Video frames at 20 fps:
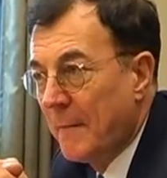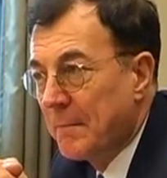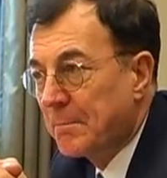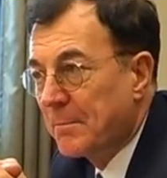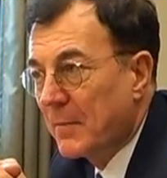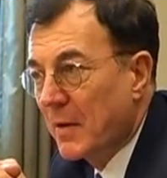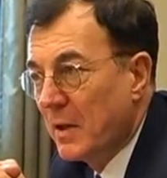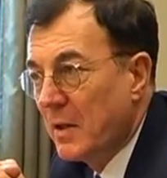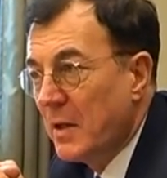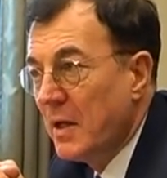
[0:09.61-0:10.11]
it
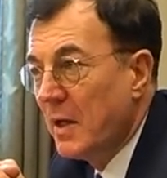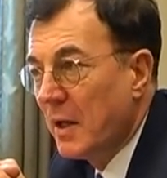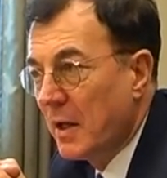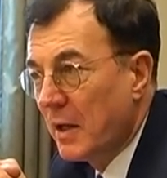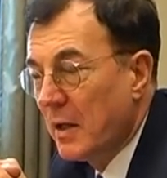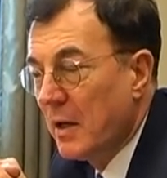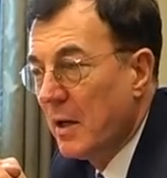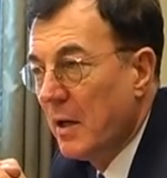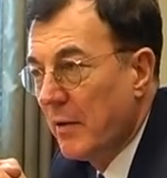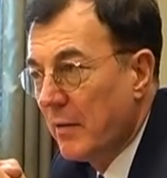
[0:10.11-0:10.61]
just
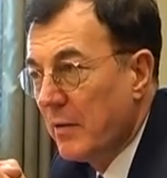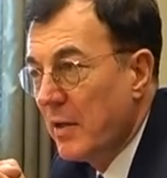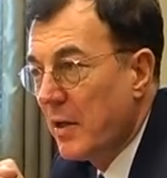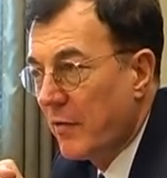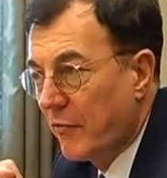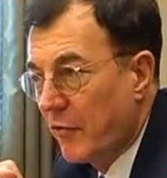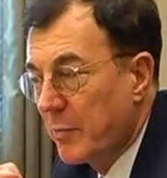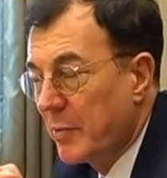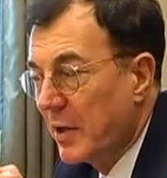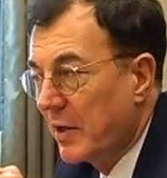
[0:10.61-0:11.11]
serve
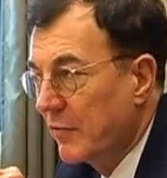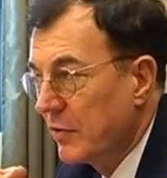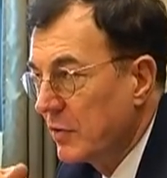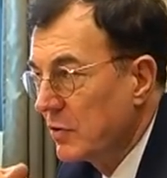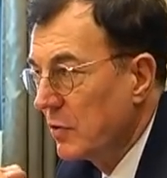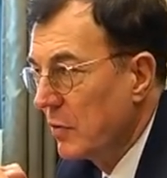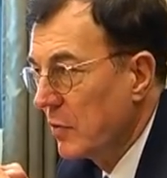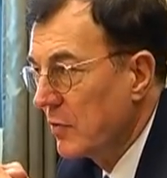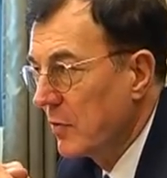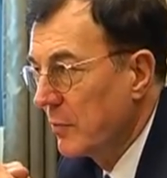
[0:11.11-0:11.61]
for
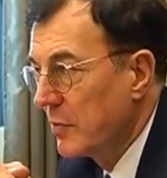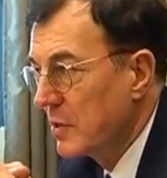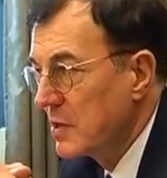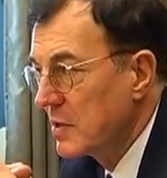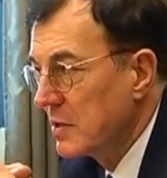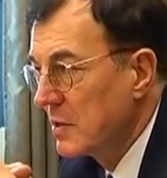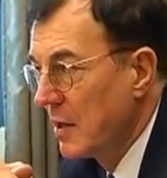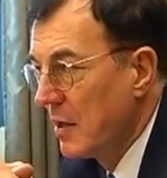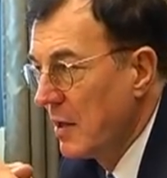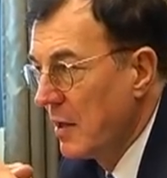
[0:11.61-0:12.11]
breakfast also,
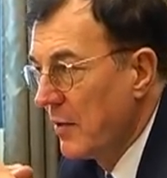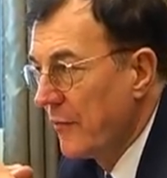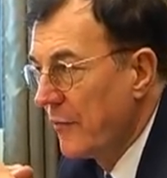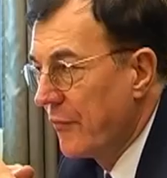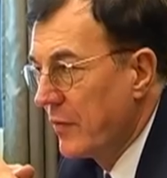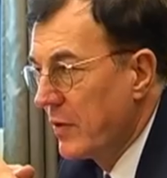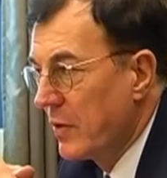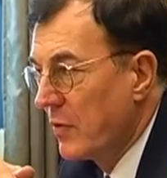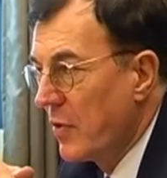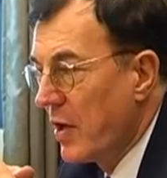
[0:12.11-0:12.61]
because
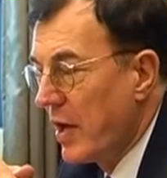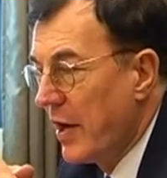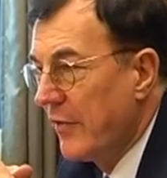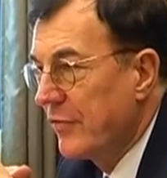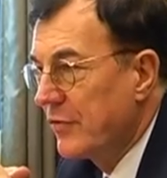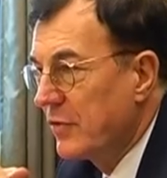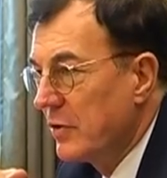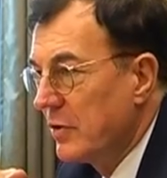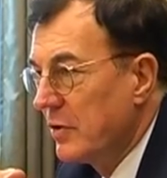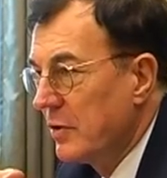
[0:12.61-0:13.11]
you know
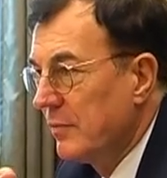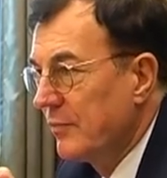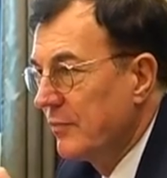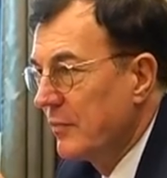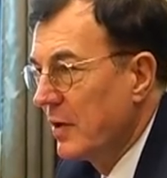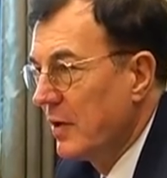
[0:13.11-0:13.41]
after